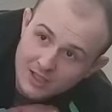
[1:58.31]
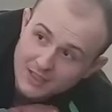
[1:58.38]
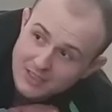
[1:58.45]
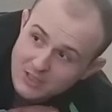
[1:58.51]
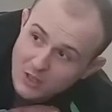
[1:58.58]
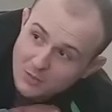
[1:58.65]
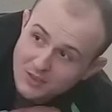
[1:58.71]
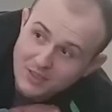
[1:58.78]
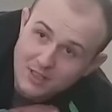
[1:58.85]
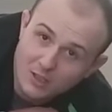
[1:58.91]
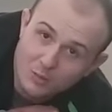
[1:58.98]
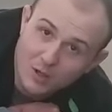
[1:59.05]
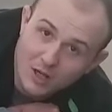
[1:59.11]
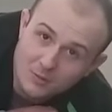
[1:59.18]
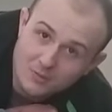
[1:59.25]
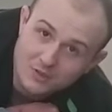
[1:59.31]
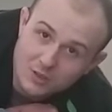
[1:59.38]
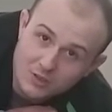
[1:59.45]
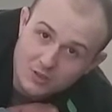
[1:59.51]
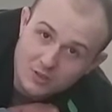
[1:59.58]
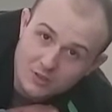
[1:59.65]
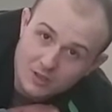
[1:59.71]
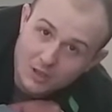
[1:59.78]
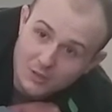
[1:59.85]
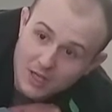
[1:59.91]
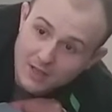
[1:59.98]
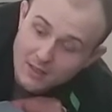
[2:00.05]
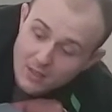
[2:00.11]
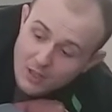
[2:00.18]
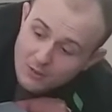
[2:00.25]
And that's how I'm getting that elbow out of position.
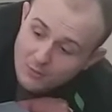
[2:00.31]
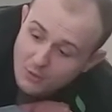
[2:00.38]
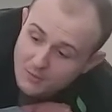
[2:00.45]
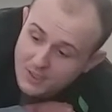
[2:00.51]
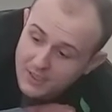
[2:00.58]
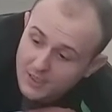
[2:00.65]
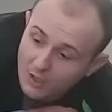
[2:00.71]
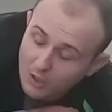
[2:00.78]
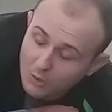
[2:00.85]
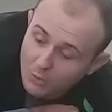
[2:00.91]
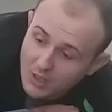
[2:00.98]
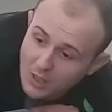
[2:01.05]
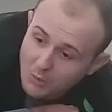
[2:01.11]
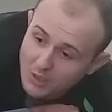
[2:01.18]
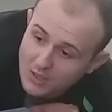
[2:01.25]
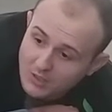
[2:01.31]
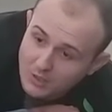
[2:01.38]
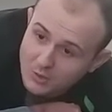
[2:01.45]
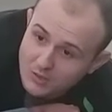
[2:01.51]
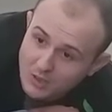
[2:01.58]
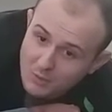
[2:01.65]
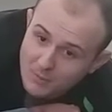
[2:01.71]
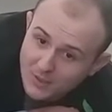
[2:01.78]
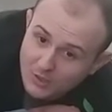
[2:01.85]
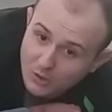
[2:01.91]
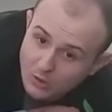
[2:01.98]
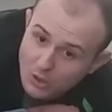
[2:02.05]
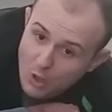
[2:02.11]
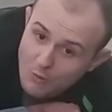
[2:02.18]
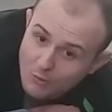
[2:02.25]
Okay? From here, what I want to do is I want to be a
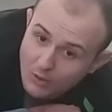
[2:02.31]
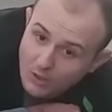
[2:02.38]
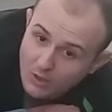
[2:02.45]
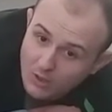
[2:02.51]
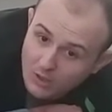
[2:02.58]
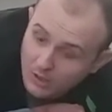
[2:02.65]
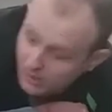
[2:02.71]
little gopher.